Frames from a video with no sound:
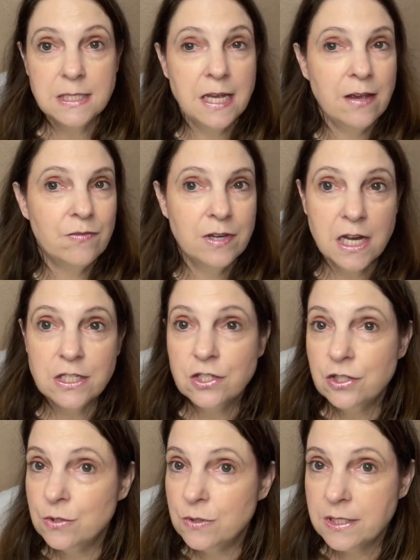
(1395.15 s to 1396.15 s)
They have got to
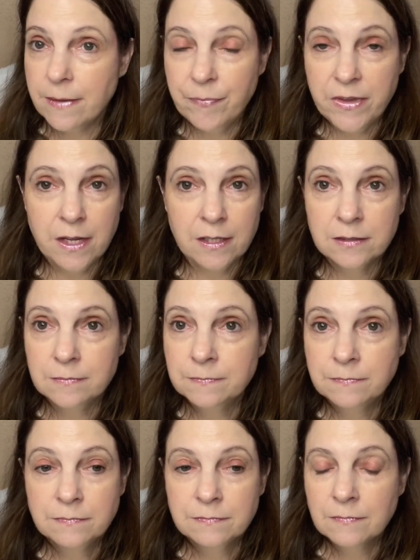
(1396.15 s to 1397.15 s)
do something.
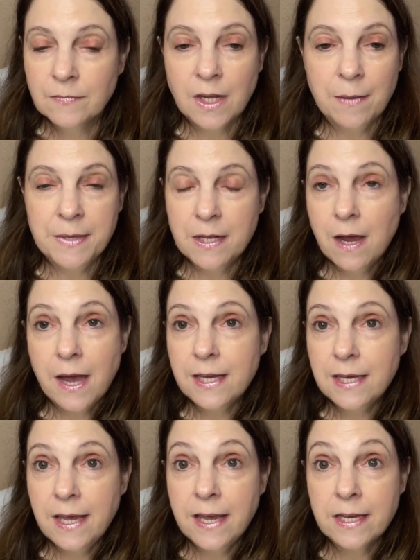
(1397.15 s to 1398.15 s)
I mean, I
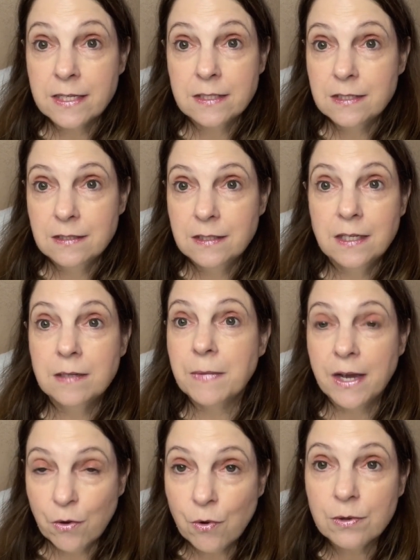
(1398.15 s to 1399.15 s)
can't in
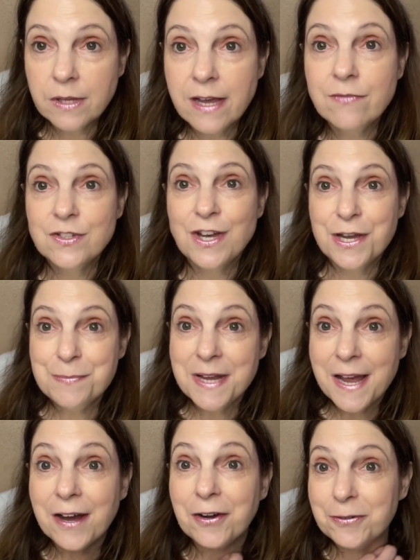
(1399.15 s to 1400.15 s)
my whole lifetime
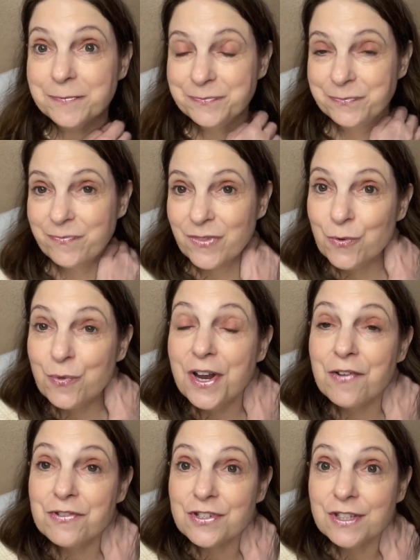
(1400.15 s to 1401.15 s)
now,
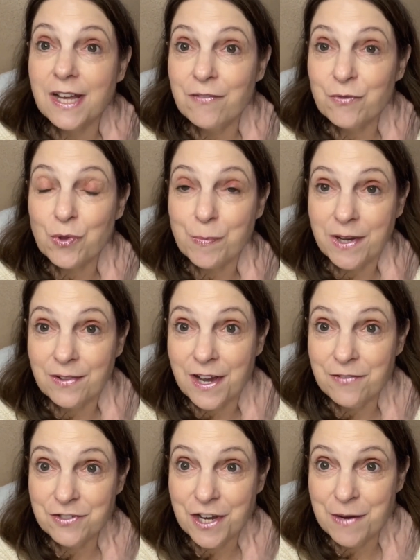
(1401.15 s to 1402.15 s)
whatever's left with my
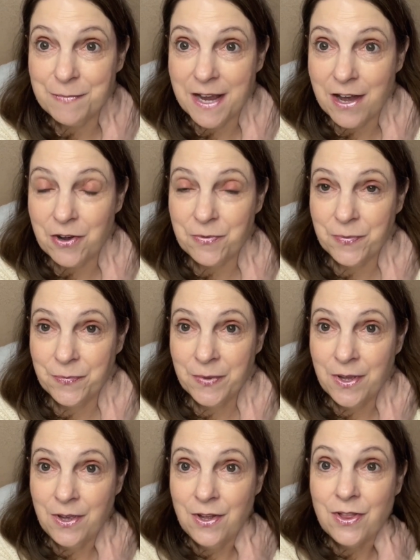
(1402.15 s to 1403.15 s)
lifetime now,
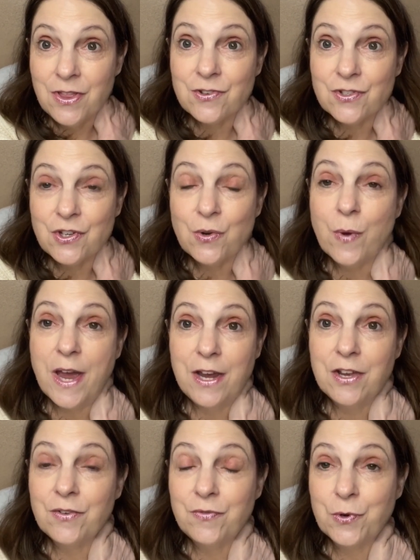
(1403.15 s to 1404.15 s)
there's no way I
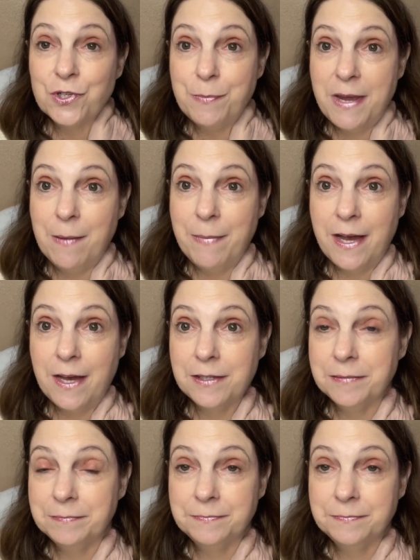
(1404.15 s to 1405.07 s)
can afford to pay it back.